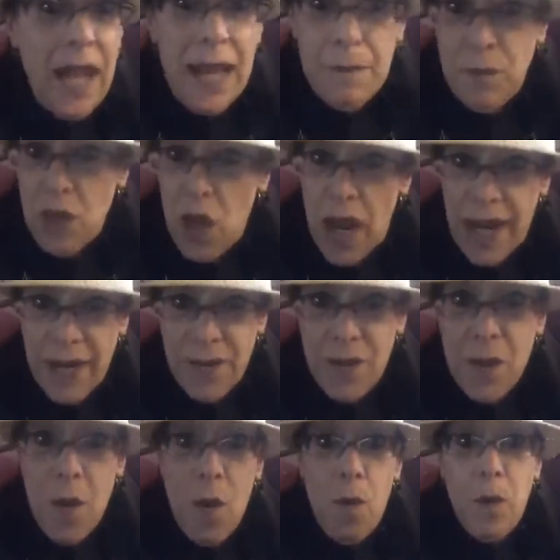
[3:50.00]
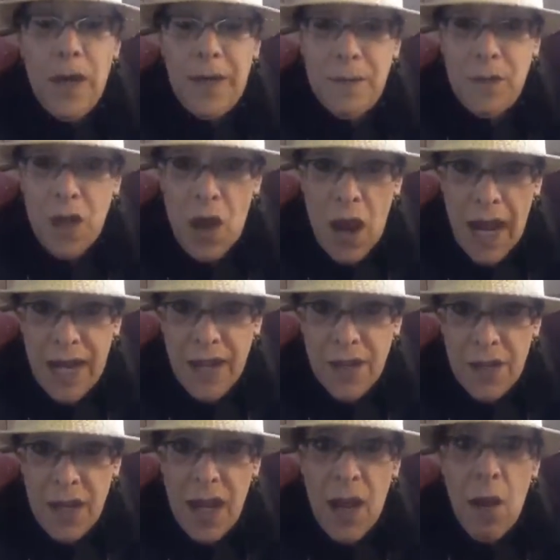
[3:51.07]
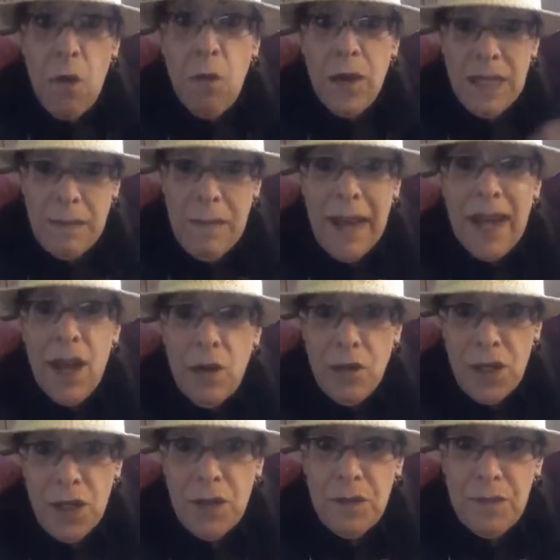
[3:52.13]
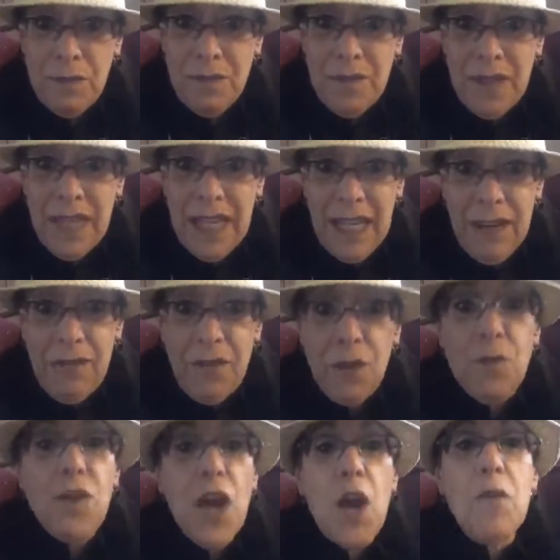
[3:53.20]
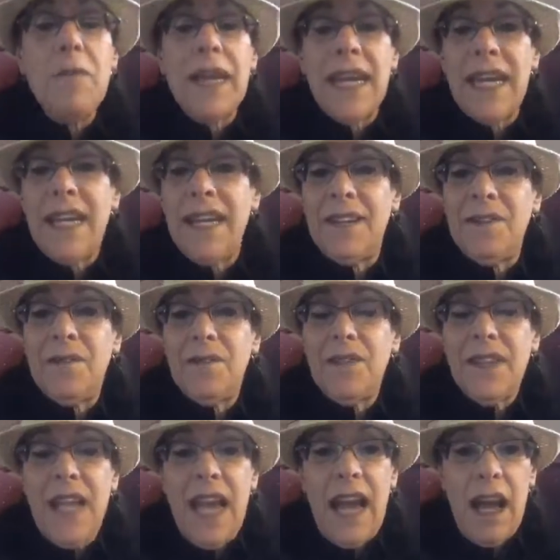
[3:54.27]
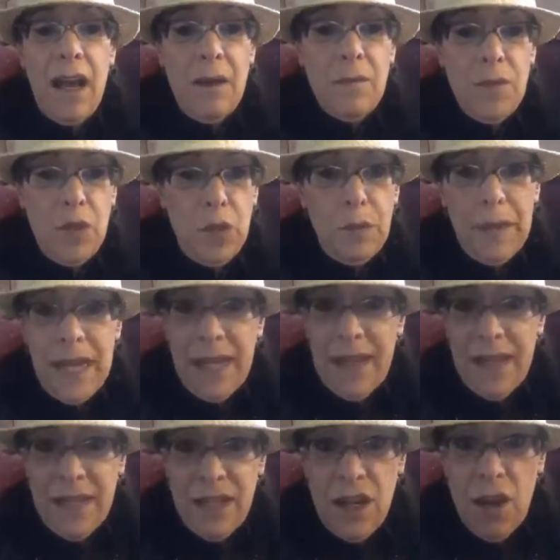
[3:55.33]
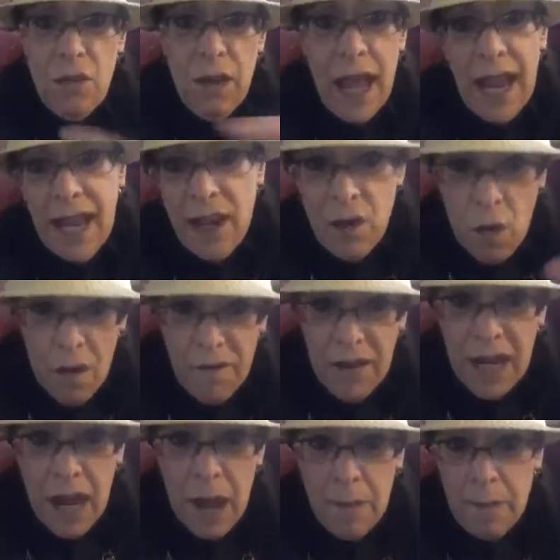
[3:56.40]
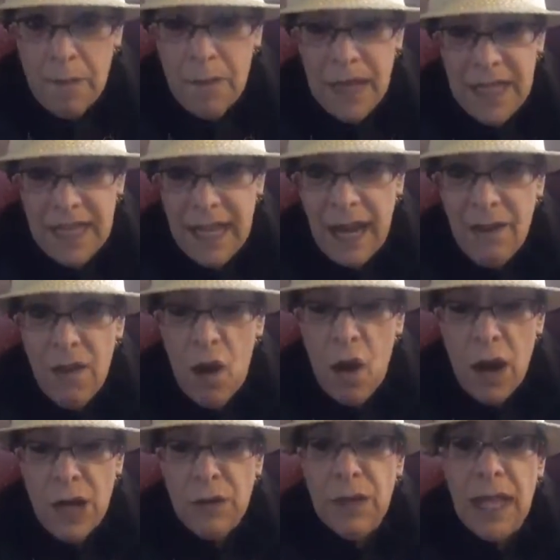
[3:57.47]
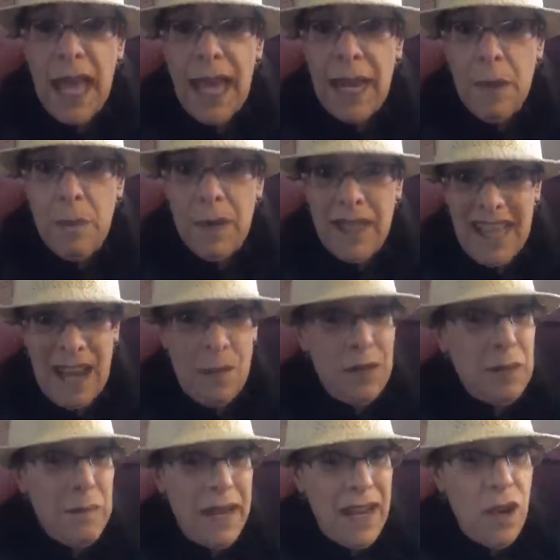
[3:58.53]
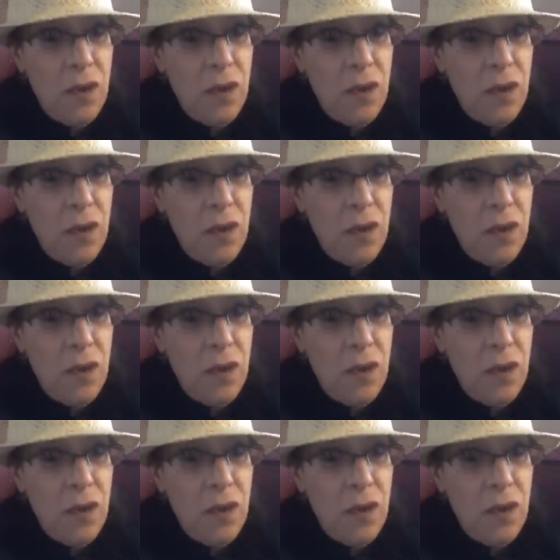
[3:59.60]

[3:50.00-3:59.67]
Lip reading: I'm tired. When I'm tired, what's my go-to? If you know me, too bad there's no like coffee cup instead of a heart or a like, but that was my